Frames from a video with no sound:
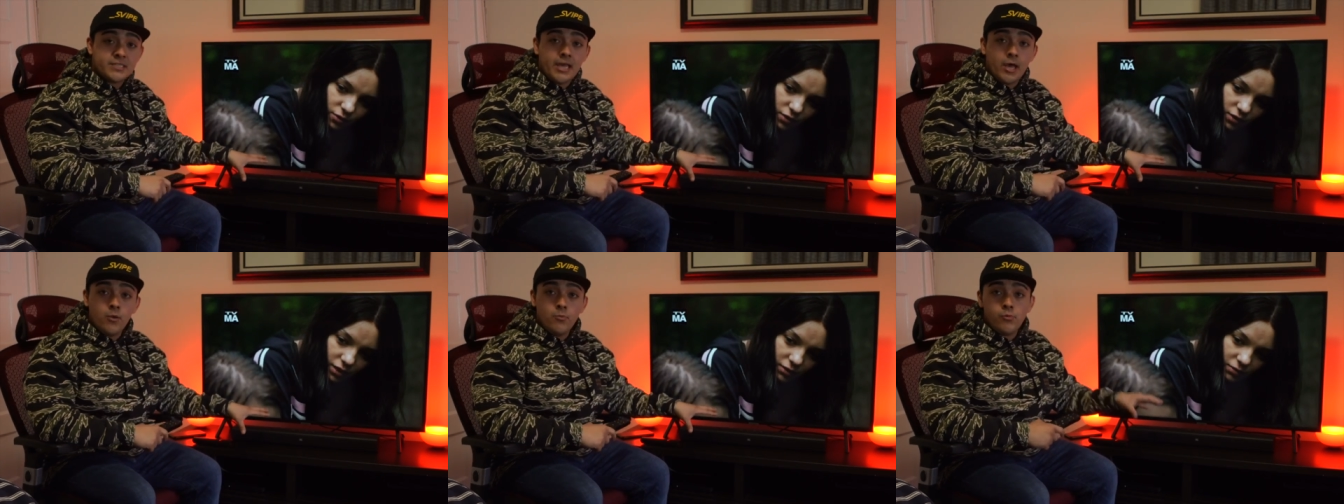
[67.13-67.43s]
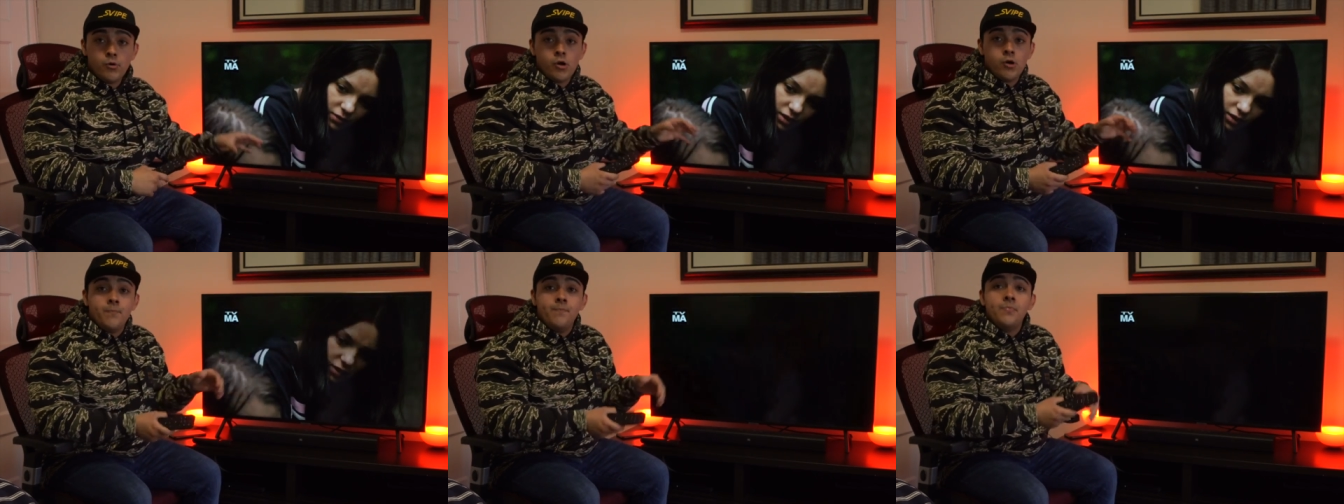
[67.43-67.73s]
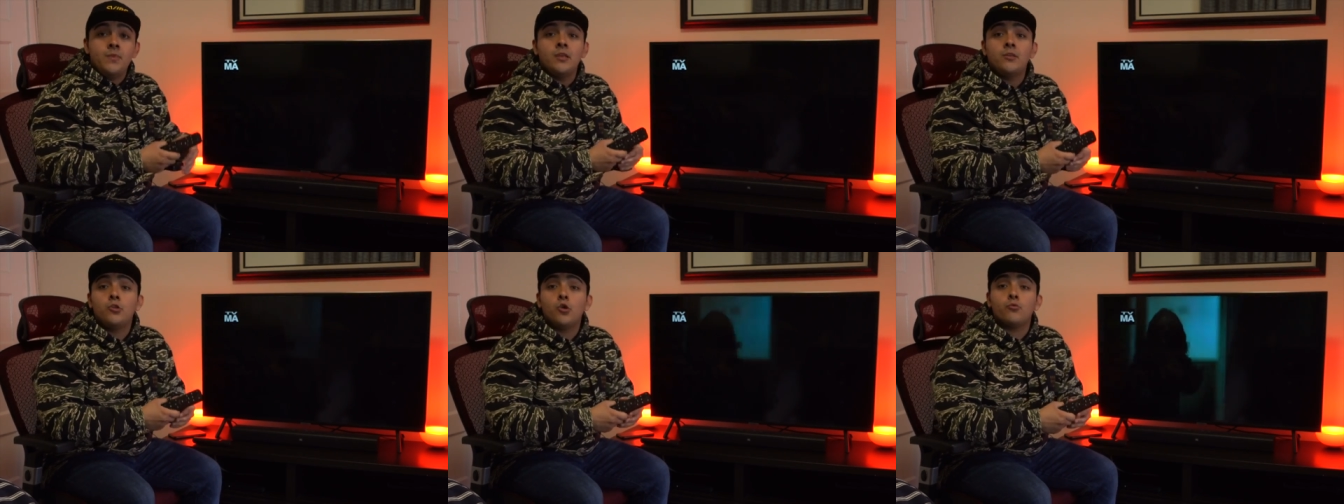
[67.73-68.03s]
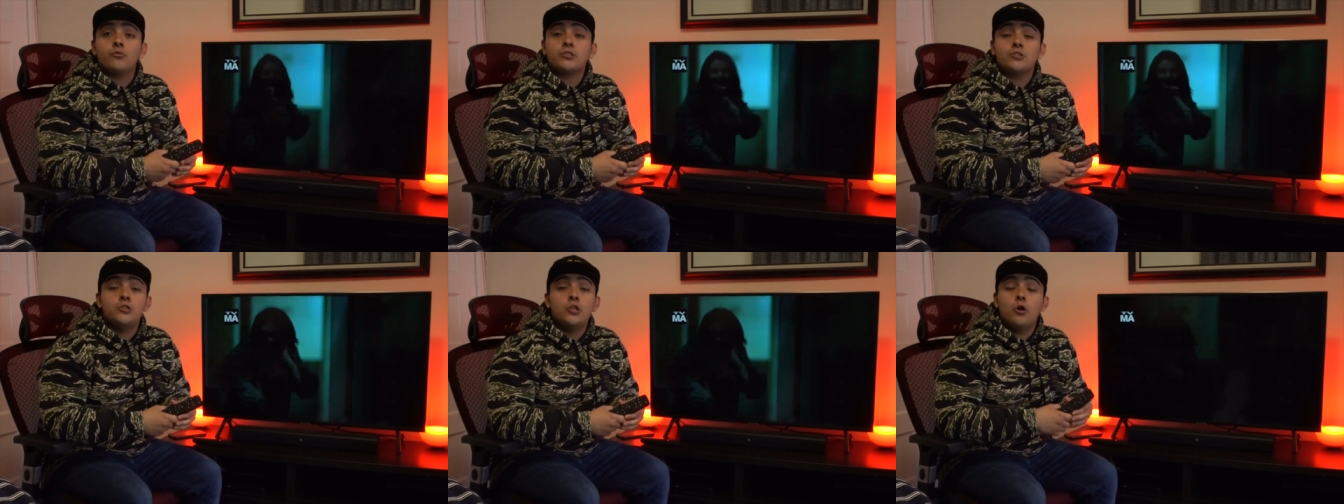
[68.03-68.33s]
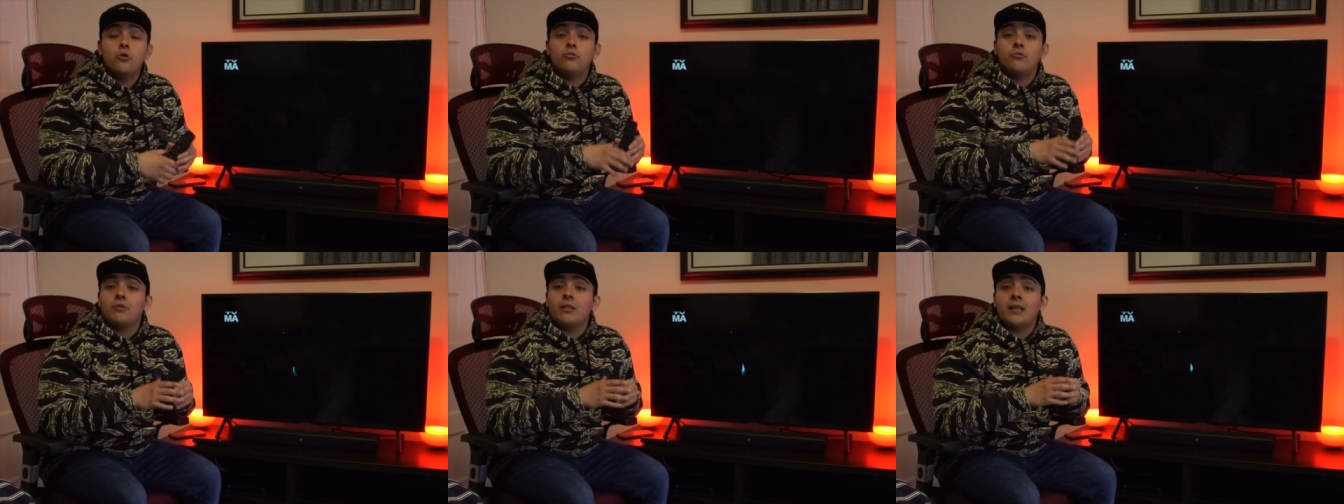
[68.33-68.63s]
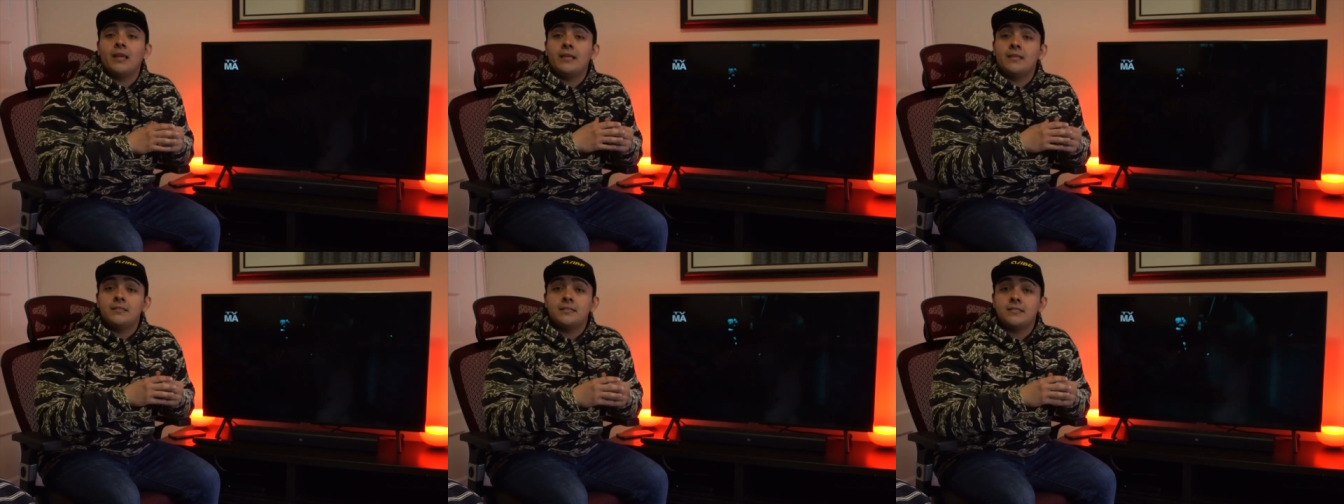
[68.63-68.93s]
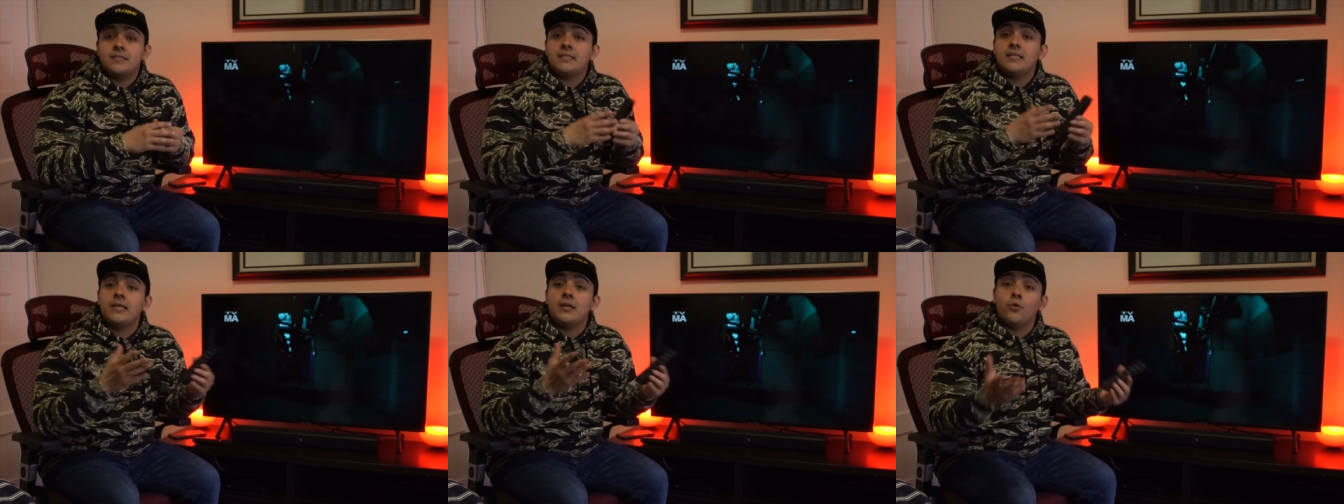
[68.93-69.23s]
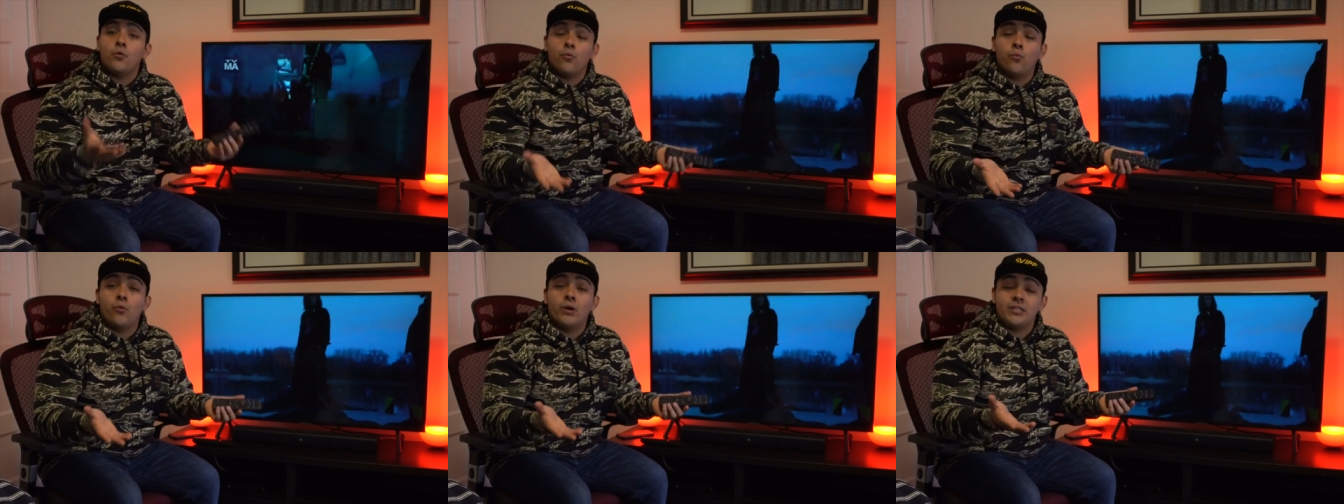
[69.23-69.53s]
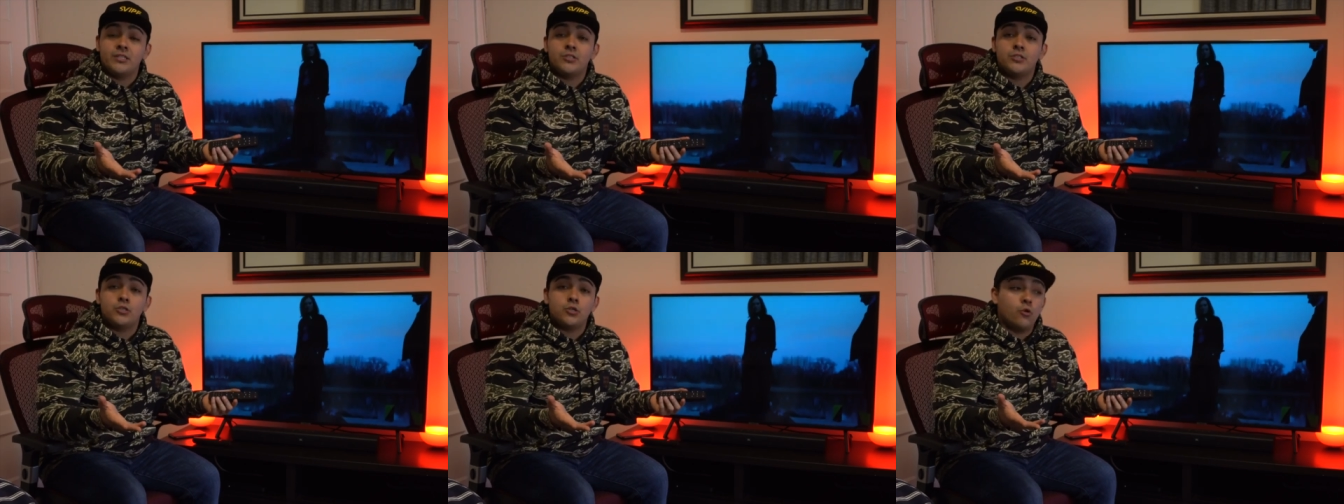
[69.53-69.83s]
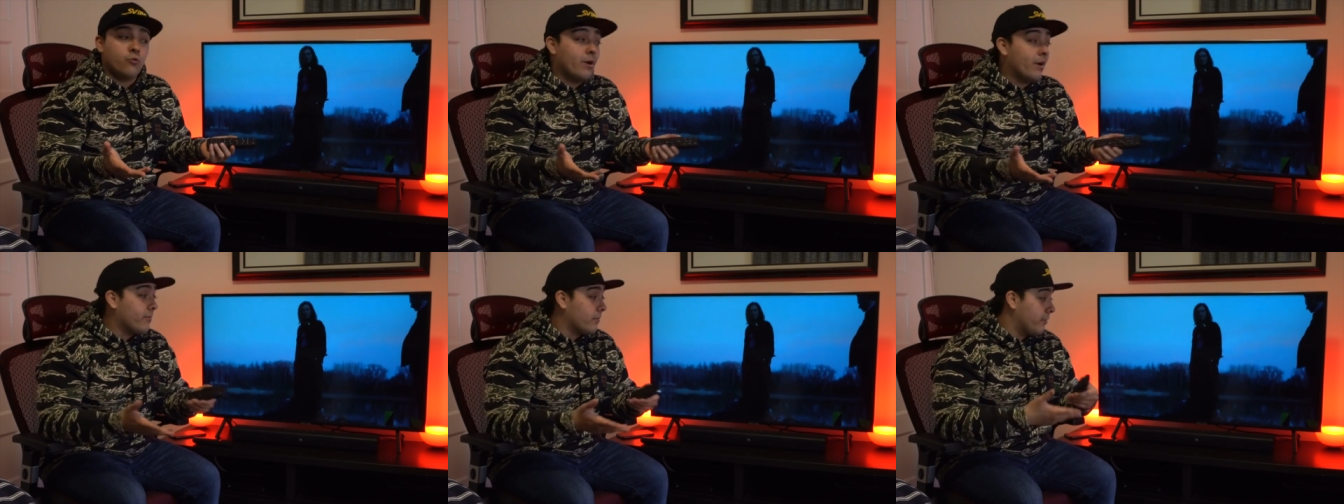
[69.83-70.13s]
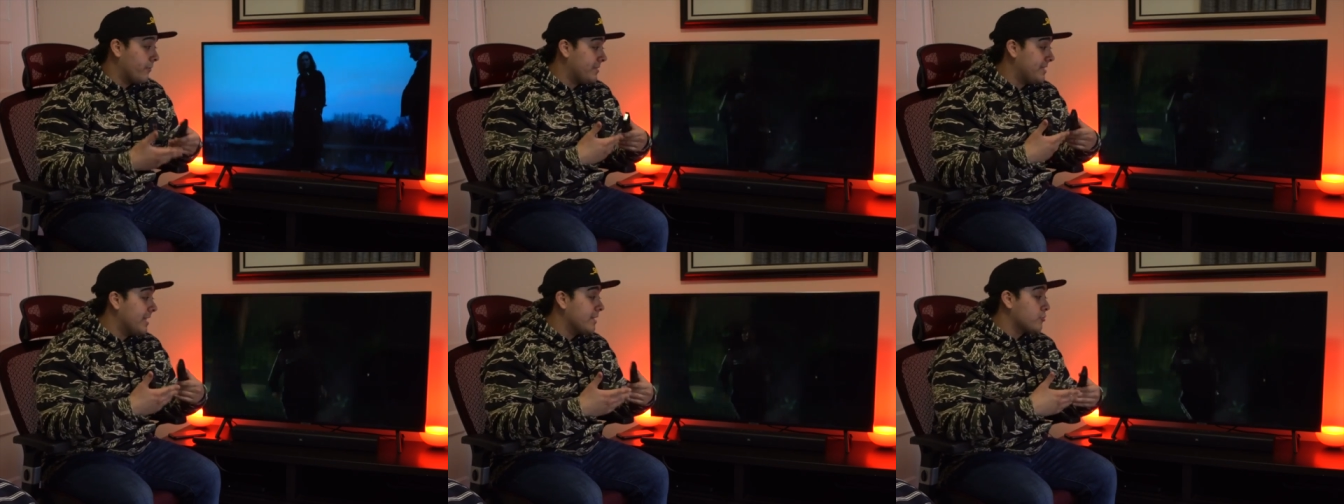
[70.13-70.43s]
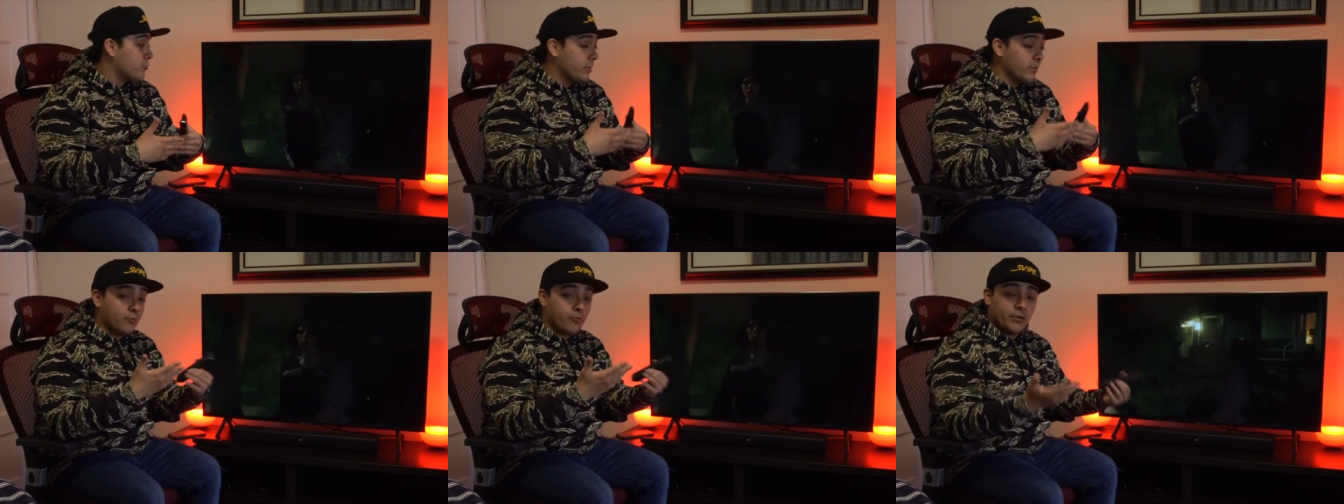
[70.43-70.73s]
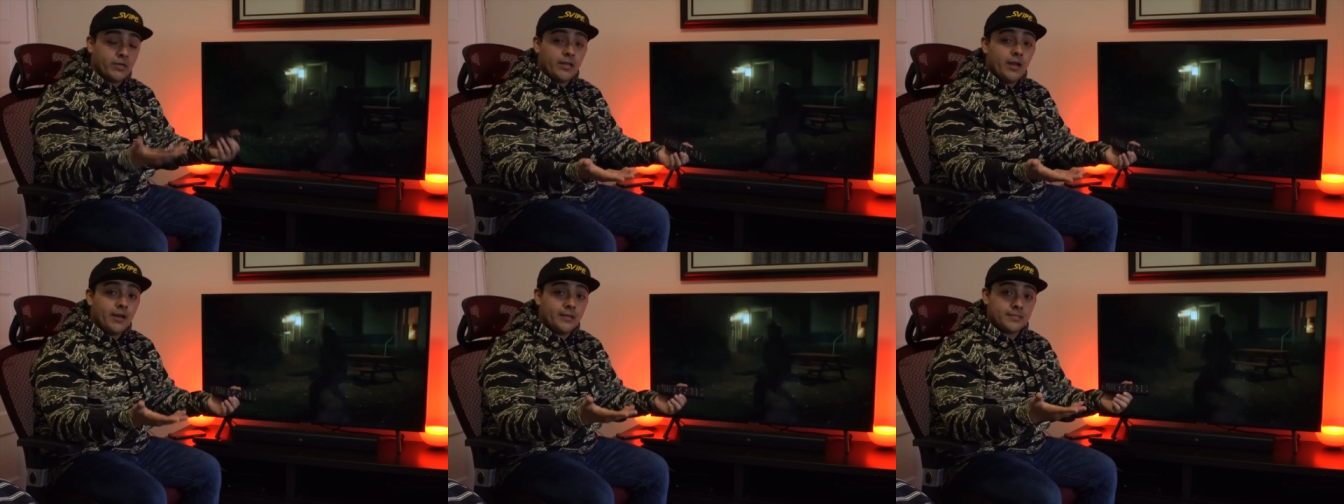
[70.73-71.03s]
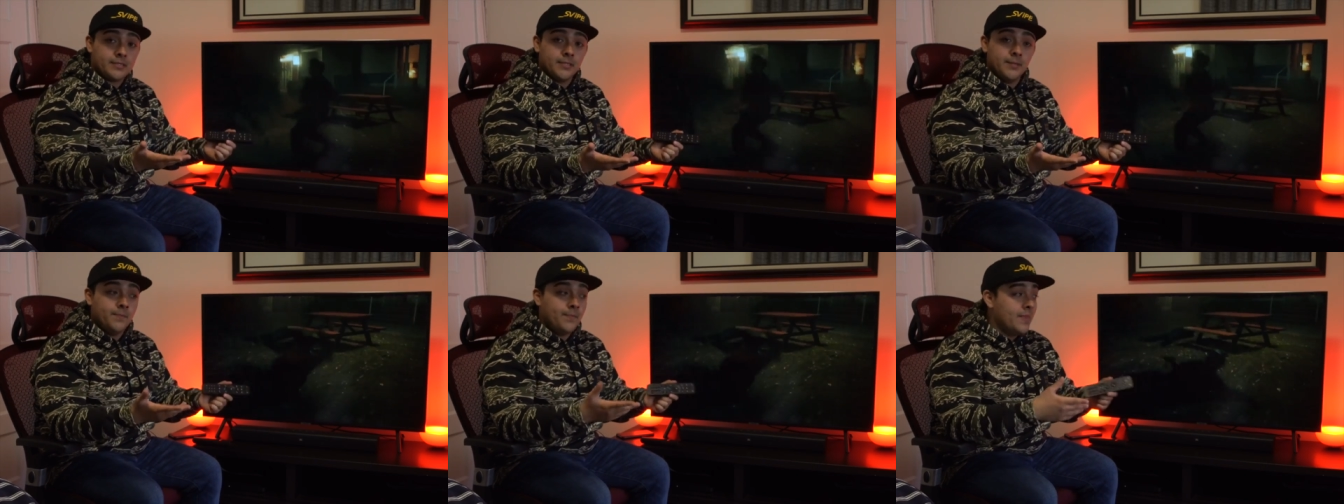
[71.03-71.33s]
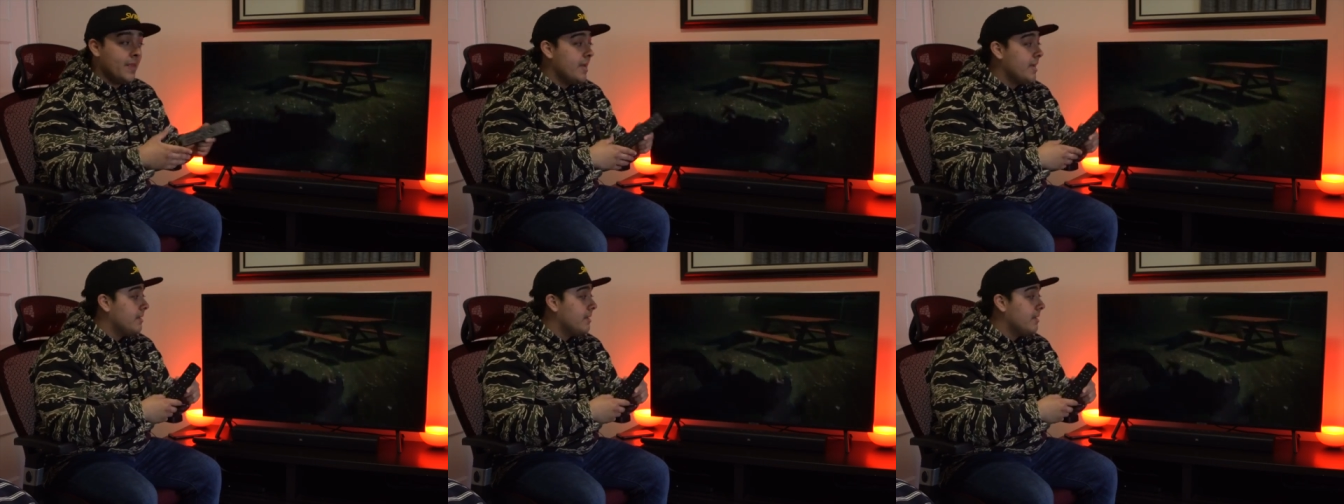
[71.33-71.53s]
soundbar, there was no latency whatsoever. It was actually pretty awesome.